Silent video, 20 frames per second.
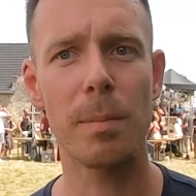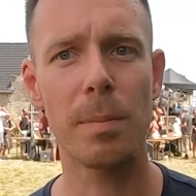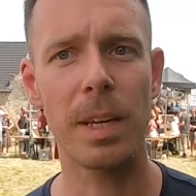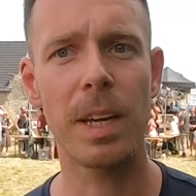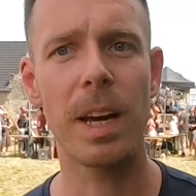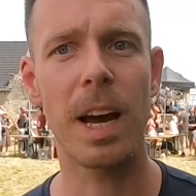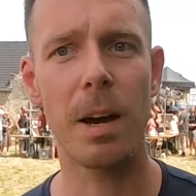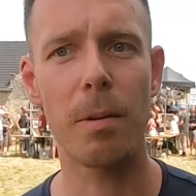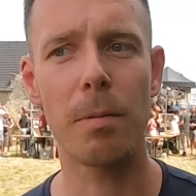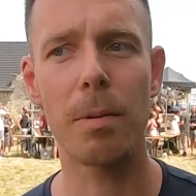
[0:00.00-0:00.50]

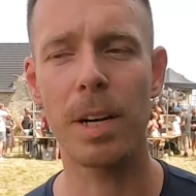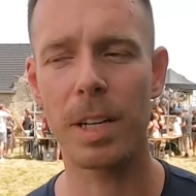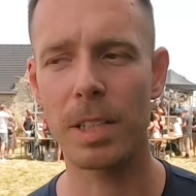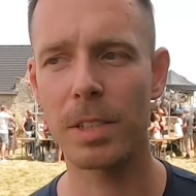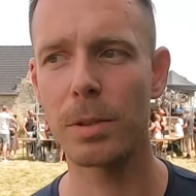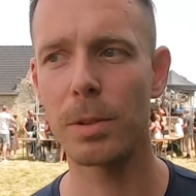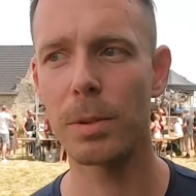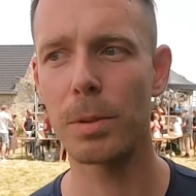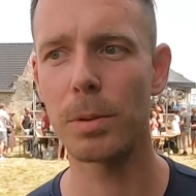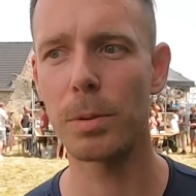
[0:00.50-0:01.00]
something I want to
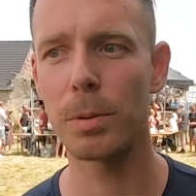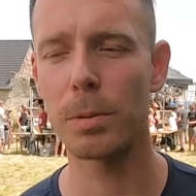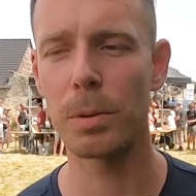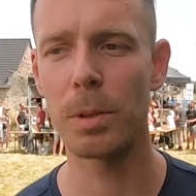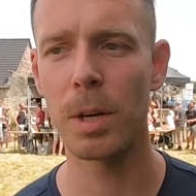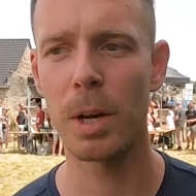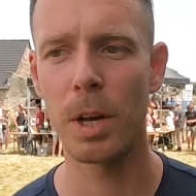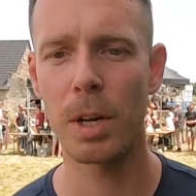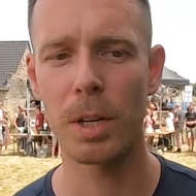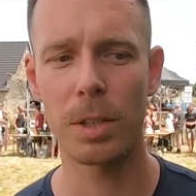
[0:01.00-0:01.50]
do
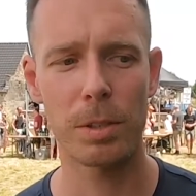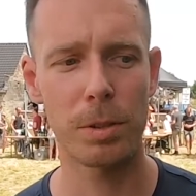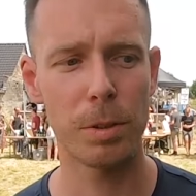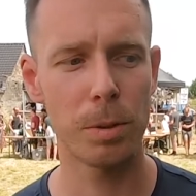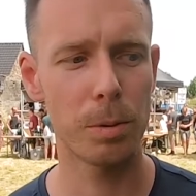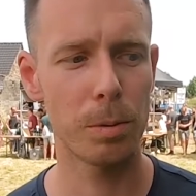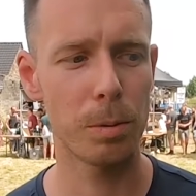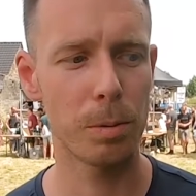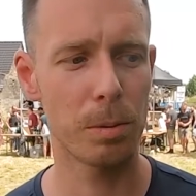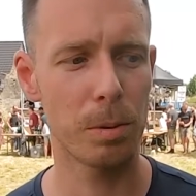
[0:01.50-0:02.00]
do
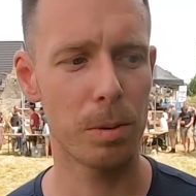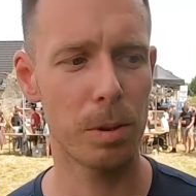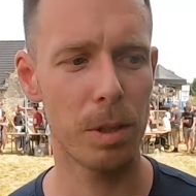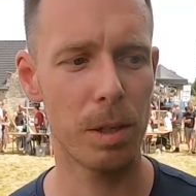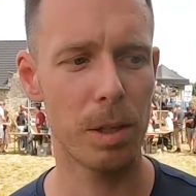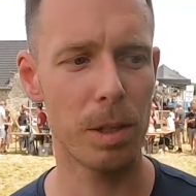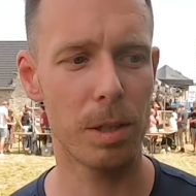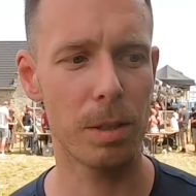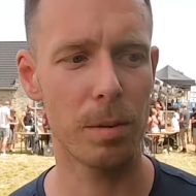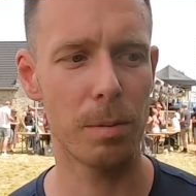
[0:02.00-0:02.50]

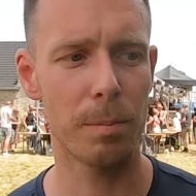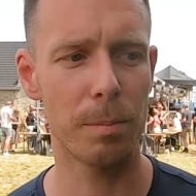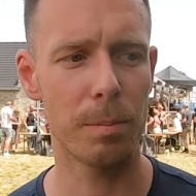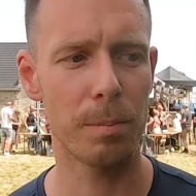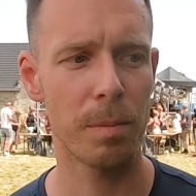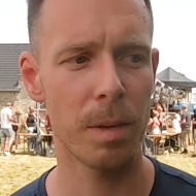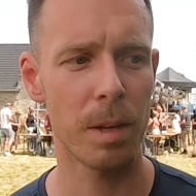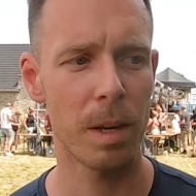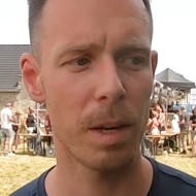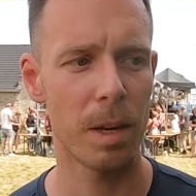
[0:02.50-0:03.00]
uh,
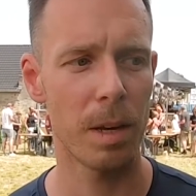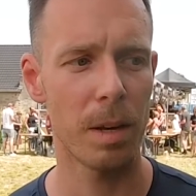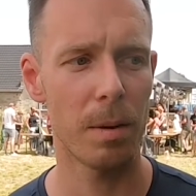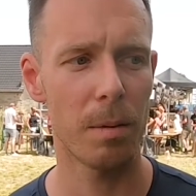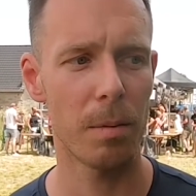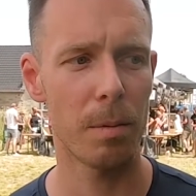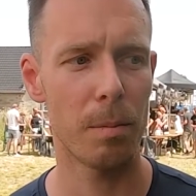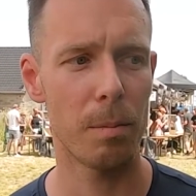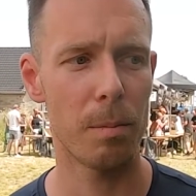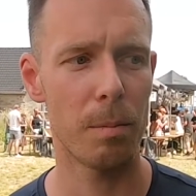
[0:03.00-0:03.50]

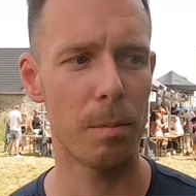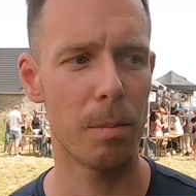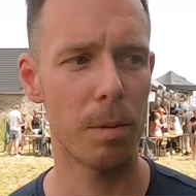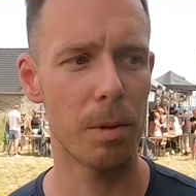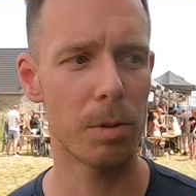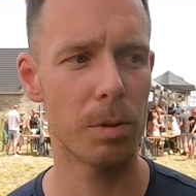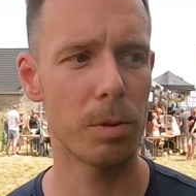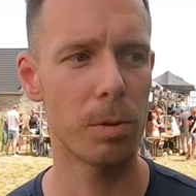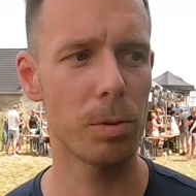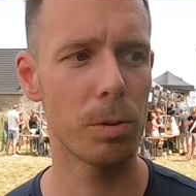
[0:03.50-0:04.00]

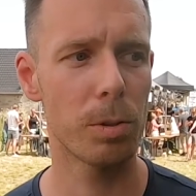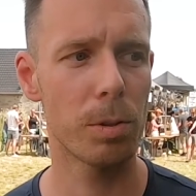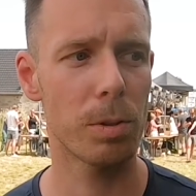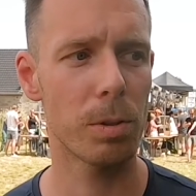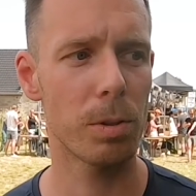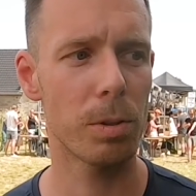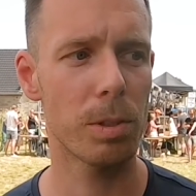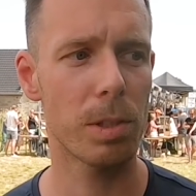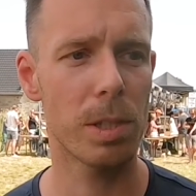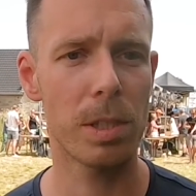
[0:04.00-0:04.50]
do
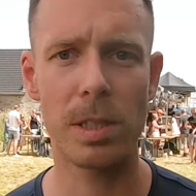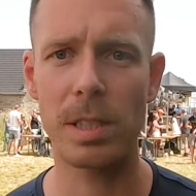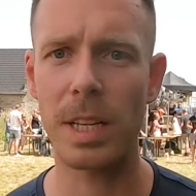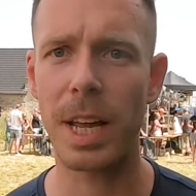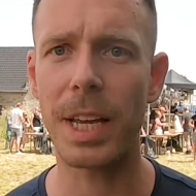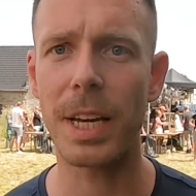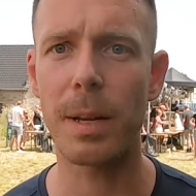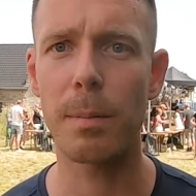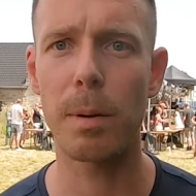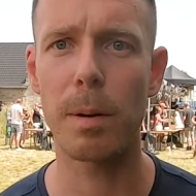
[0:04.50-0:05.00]

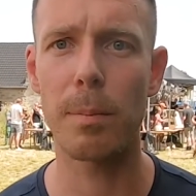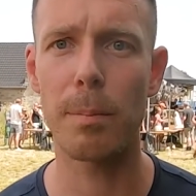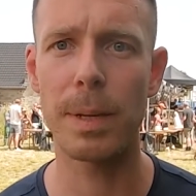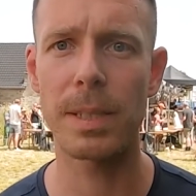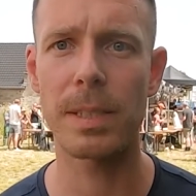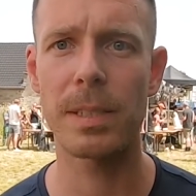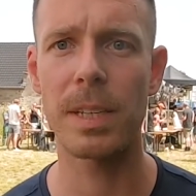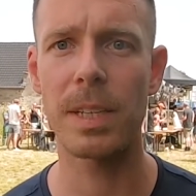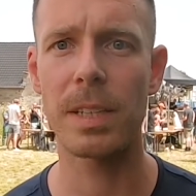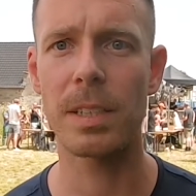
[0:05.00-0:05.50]
sustainable
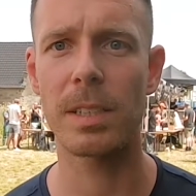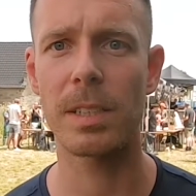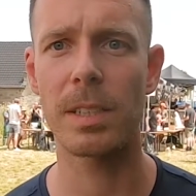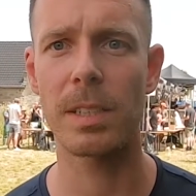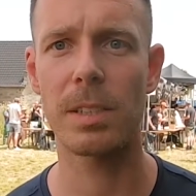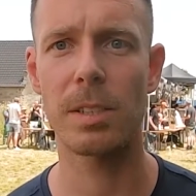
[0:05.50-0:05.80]
business